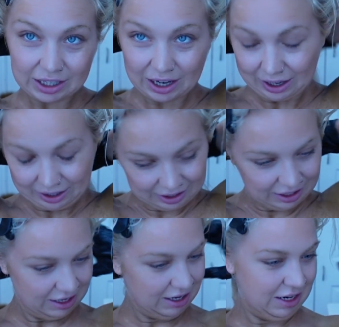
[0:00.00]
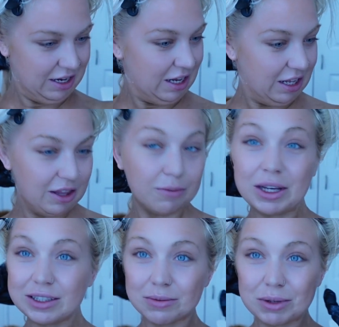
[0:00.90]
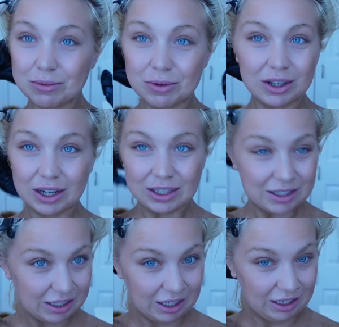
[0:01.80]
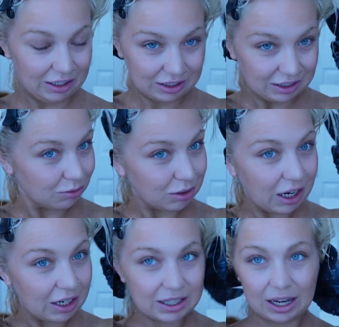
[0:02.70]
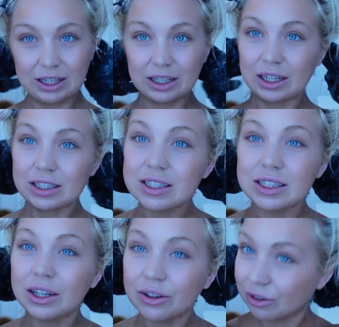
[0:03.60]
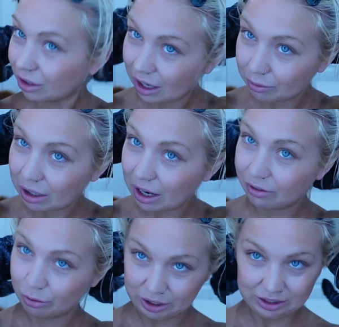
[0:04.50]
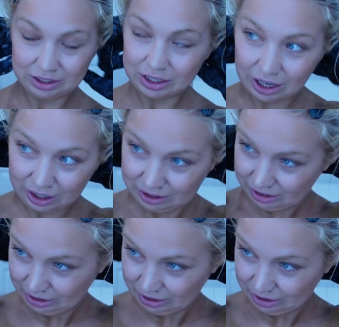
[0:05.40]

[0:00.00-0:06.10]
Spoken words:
tan the bits that people are gonna see, because we are technically still coming out of winter.